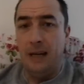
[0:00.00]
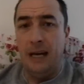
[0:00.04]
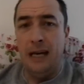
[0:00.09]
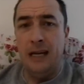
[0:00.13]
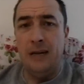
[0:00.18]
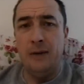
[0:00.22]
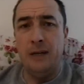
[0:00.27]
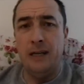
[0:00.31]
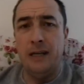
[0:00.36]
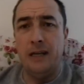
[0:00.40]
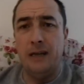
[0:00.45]

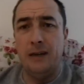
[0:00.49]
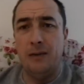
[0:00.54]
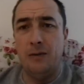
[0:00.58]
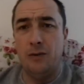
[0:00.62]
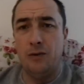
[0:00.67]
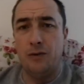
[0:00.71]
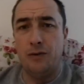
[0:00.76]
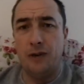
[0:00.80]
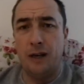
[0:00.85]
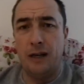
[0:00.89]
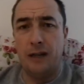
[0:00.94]
Anyway,
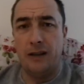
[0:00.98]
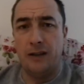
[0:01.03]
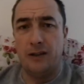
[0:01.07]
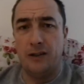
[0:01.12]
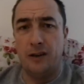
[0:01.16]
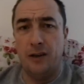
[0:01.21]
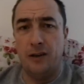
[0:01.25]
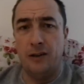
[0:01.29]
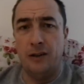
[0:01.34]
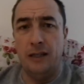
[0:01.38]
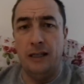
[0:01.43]
won't drag
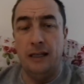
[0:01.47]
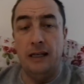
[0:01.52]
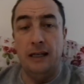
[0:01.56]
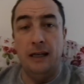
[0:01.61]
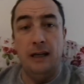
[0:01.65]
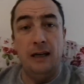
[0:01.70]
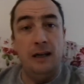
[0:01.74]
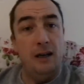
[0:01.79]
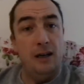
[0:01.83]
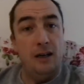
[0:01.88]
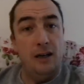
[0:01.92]
this on.
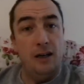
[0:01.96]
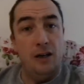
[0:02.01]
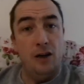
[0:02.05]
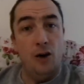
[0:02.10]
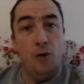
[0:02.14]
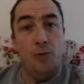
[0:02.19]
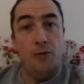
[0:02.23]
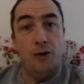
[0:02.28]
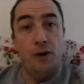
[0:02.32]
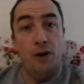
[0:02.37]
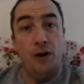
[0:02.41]

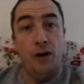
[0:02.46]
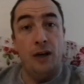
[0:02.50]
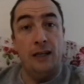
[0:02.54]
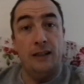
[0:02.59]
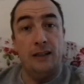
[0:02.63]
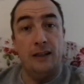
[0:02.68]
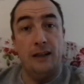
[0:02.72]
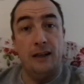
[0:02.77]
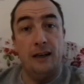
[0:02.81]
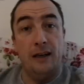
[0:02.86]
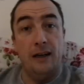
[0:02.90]
Hope you all
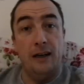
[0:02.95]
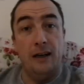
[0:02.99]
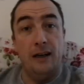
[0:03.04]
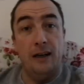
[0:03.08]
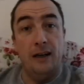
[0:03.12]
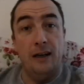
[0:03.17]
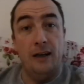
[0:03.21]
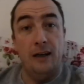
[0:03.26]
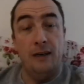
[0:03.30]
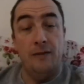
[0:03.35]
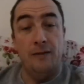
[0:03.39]
had
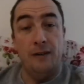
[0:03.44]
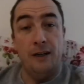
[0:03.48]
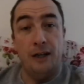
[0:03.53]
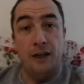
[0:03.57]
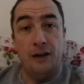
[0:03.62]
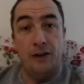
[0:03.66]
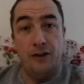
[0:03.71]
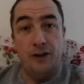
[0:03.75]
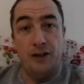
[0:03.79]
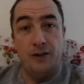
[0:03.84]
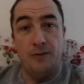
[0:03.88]
a lovely
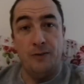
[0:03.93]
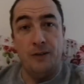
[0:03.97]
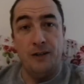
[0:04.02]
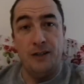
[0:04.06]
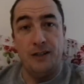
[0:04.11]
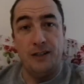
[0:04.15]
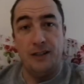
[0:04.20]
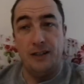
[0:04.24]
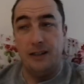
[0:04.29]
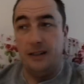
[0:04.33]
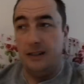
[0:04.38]

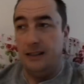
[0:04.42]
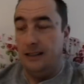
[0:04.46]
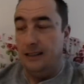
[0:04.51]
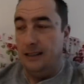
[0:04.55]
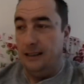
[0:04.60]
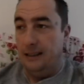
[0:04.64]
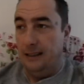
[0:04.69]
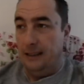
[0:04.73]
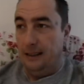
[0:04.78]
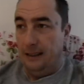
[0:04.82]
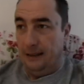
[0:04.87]
Christmas
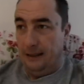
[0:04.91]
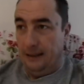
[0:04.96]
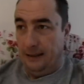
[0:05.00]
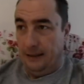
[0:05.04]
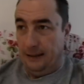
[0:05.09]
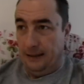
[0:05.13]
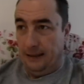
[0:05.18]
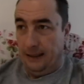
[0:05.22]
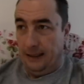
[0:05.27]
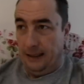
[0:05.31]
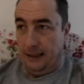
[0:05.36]

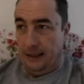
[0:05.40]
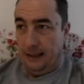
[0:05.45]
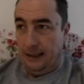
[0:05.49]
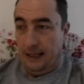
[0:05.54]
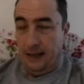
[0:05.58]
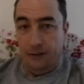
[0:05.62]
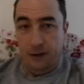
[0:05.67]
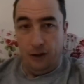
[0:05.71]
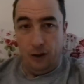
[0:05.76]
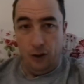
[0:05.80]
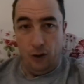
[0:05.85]
and
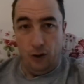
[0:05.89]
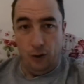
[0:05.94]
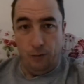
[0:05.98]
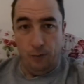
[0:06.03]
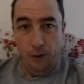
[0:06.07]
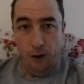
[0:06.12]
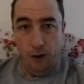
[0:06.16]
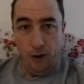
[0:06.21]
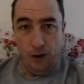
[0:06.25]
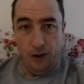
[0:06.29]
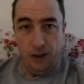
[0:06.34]
having a
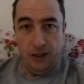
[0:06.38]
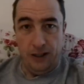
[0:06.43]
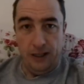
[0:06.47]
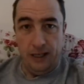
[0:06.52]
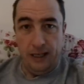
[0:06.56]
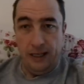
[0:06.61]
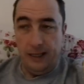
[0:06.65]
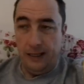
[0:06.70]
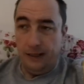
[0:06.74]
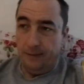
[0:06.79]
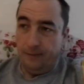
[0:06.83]
good Boxing
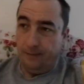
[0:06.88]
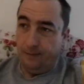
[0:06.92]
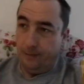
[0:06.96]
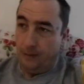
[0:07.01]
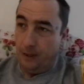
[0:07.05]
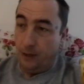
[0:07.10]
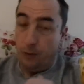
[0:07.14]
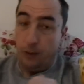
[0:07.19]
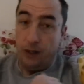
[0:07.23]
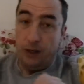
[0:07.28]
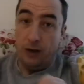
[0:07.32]
Day,
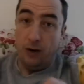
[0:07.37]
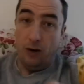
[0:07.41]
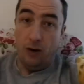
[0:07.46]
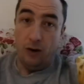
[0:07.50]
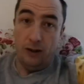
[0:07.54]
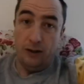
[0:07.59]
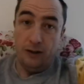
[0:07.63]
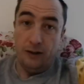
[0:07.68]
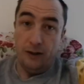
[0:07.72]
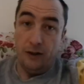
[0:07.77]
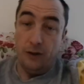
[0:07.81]
as we
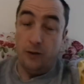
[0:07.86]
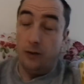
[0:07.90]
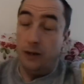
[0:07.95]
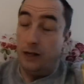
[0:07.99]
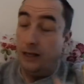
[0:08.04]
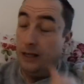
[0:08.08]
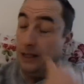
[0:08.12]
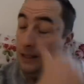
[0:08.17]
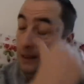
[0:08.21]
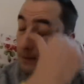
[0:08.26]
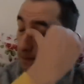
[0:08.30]
call it in the
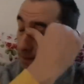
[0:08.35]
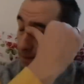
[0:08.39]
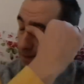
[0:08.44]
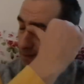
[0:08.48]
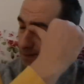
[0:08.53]
UK.